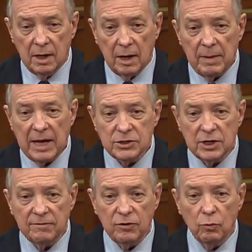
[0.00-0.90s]
Imagine,
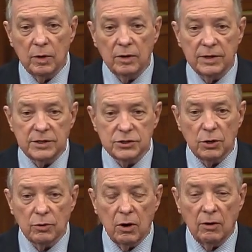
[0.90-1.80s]
if you will, the
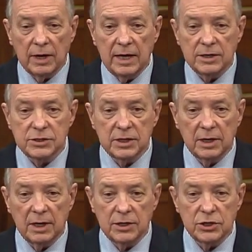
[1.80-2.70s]
so-called
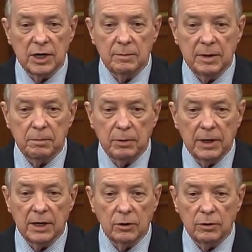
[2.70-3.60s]
innocent, legitimate
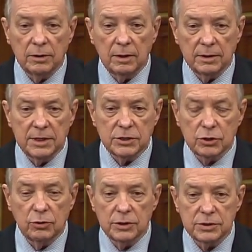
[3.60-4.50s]
political
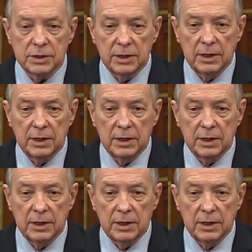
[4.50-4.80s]
discourse